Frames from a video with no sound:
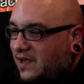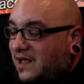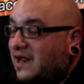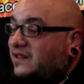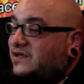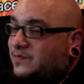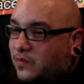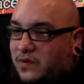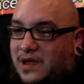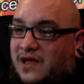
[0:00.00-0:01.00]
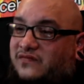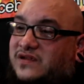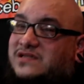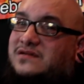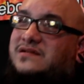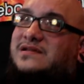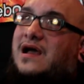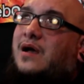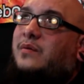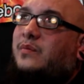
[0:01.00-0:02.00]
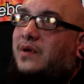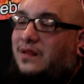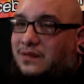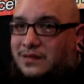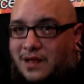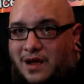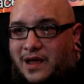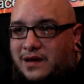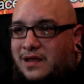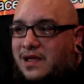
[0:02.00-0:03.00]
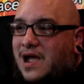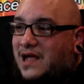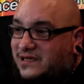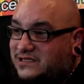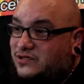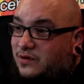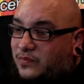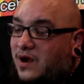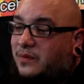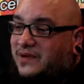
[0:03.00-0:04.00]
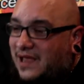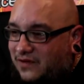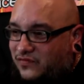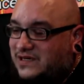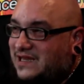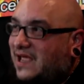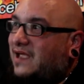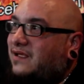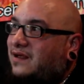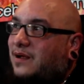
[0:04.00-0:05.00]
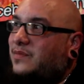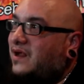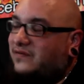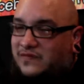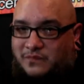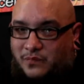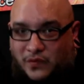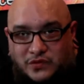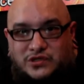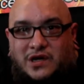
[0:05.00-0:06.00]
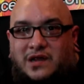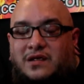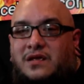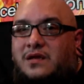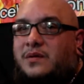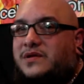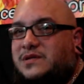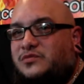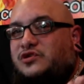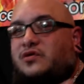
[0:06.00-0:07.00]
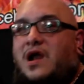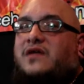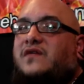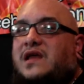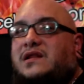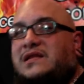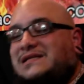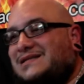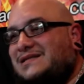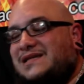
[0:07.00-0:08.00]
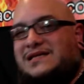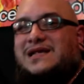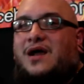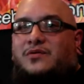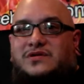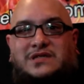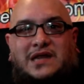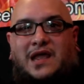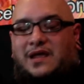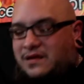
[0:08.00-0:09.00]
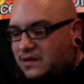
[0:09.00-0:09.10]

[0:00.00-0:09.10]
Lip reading: And at this point, I've listened to this album a lot. I listen to it probably every day. And I'm not even bullshitting because I'm driving at least 6 hours a day.